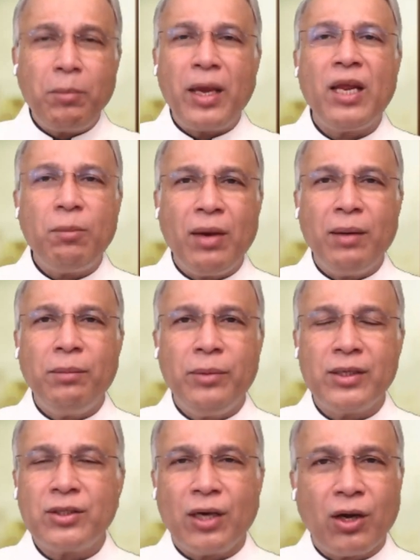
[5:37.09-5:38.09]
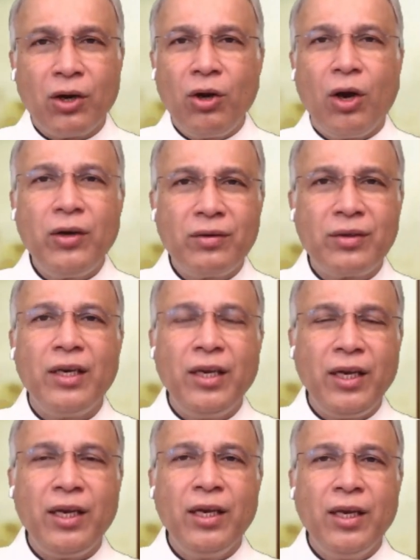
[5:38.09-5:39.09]
many members are not
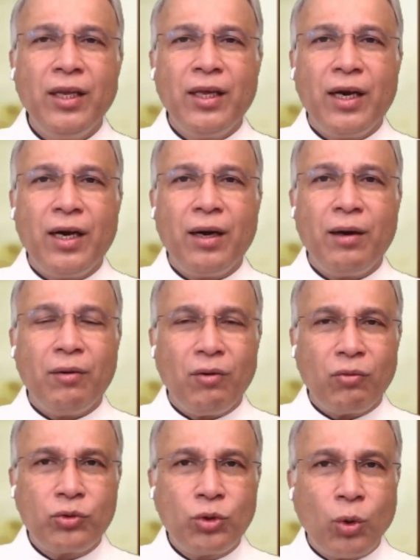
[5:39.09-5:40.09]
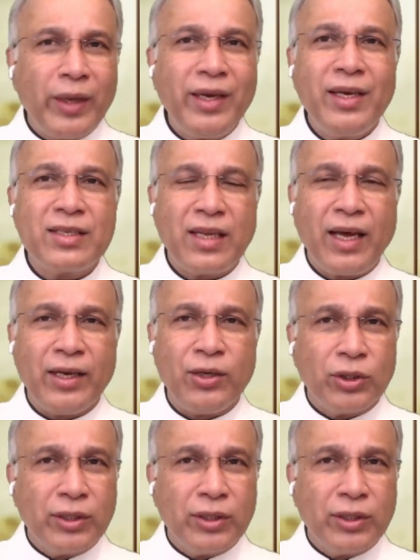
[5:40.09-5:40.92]
really uh, toeing his line.